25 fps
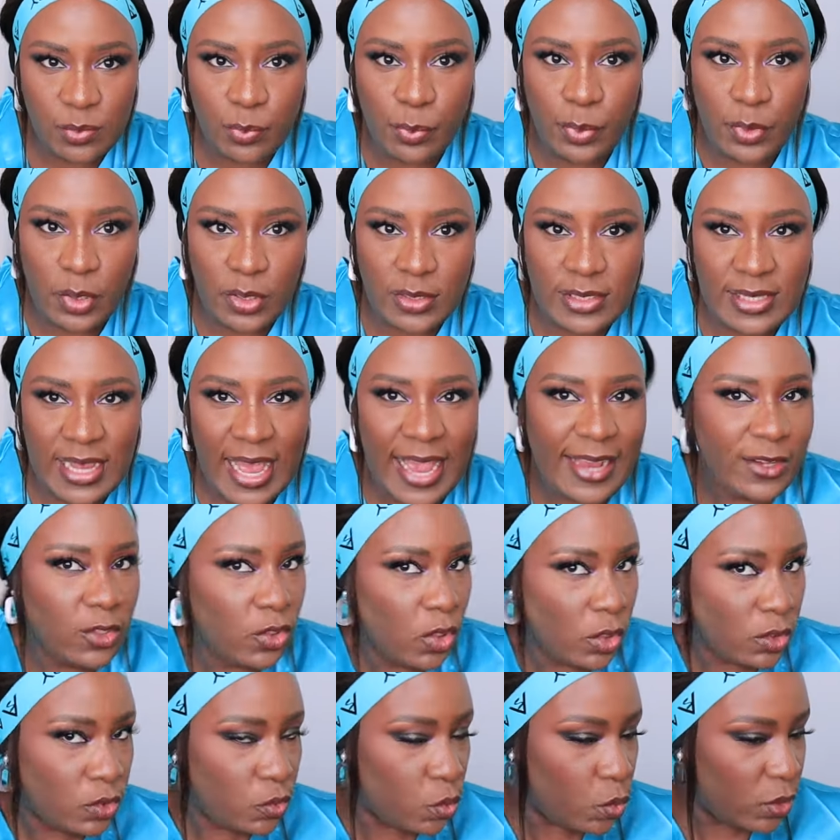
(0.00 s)
but I
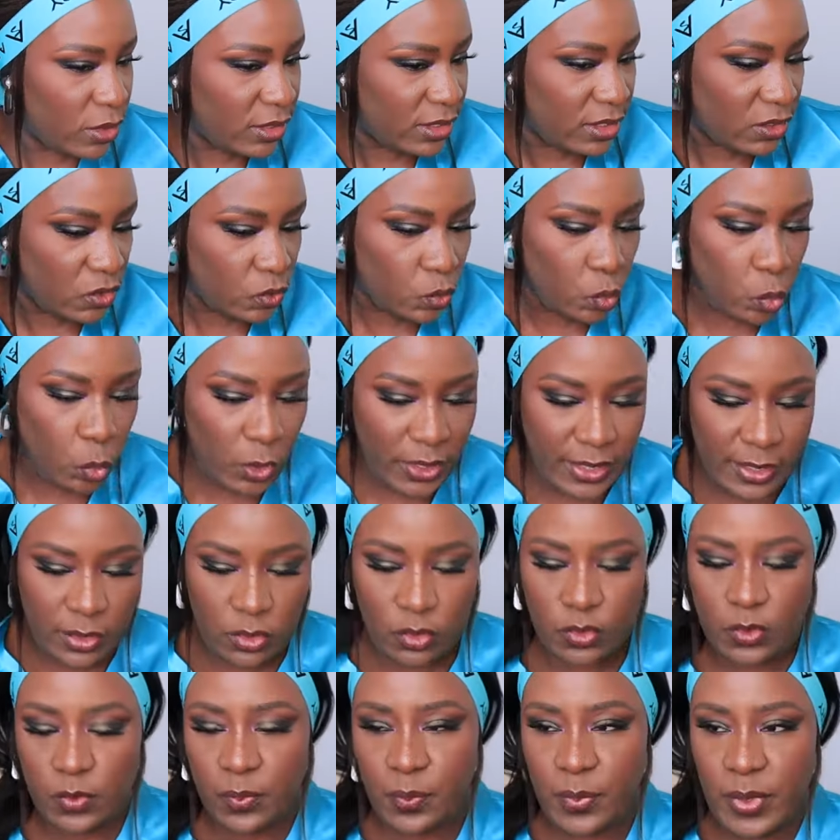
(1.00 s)
don't want this wig
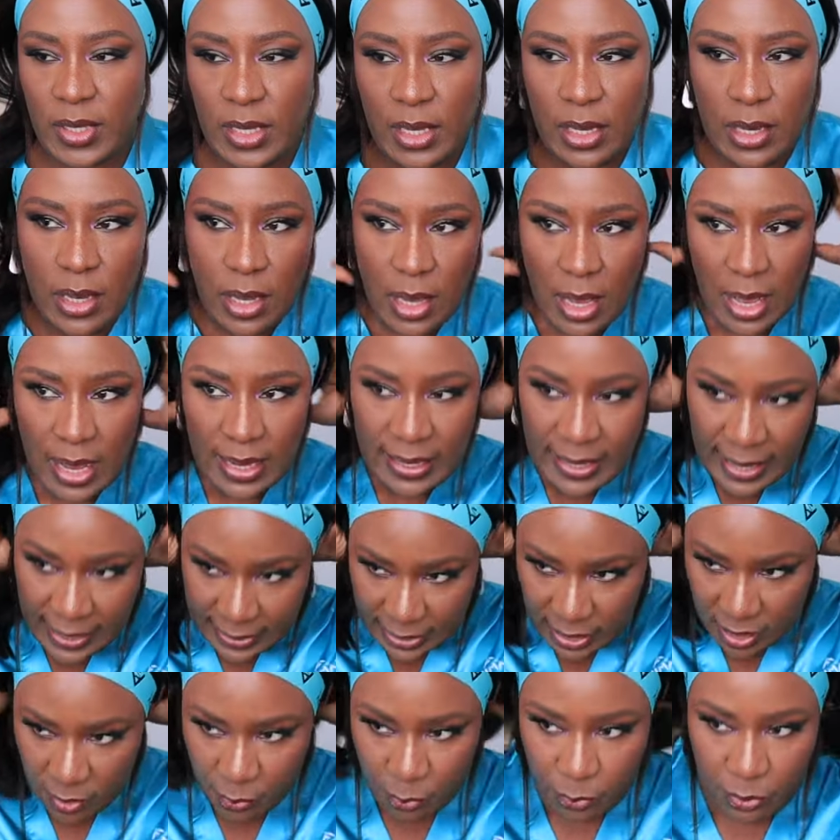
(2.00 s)
to be
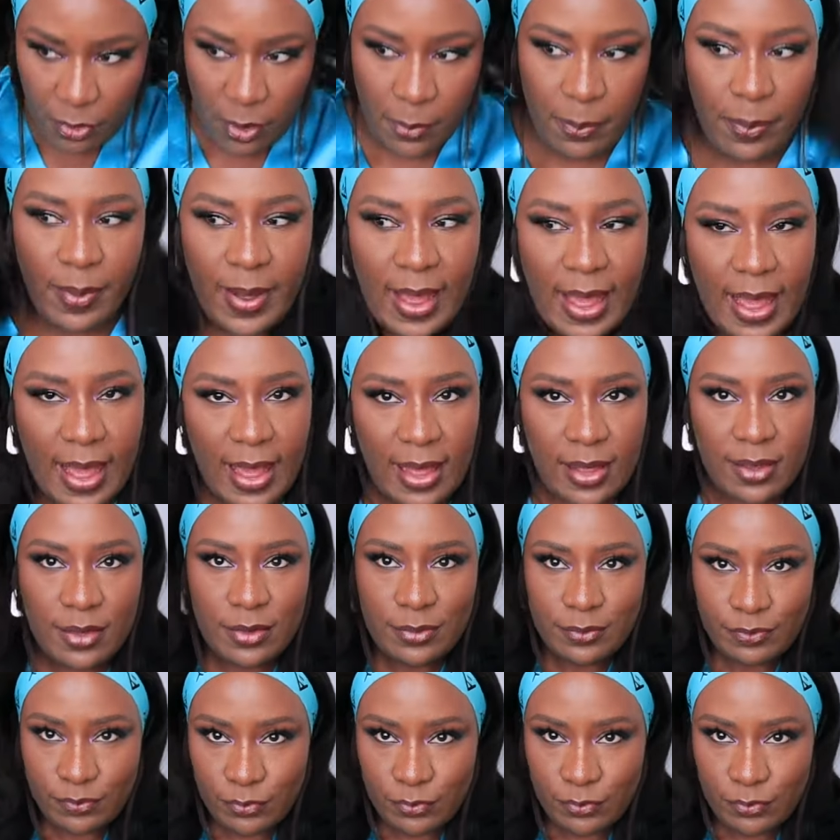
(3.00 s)
like a proper